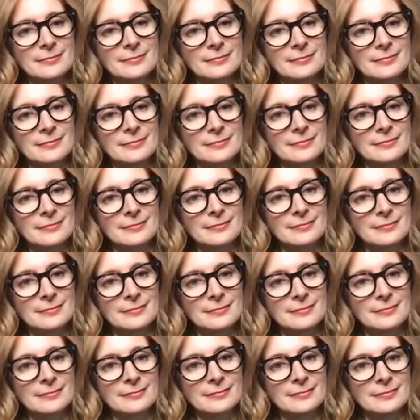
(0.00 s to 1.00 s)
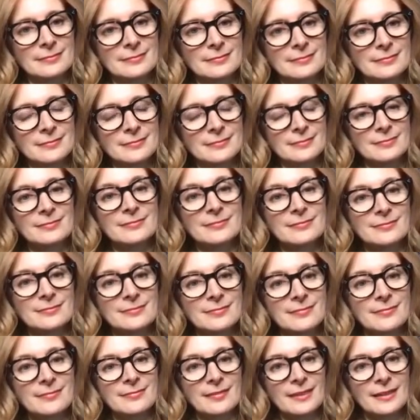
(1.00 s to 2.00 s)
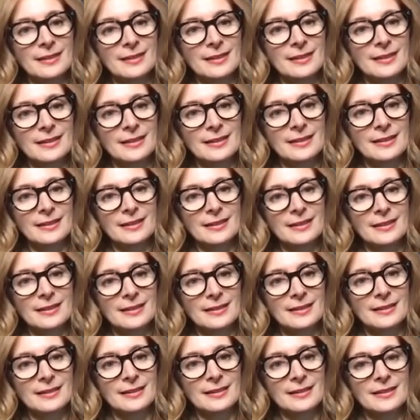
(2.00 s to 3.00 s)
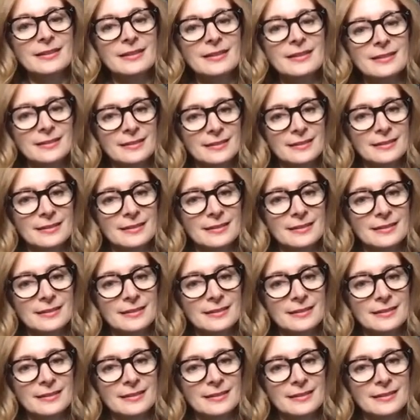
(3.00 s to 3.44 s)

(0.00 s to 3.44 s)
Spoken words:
(silent)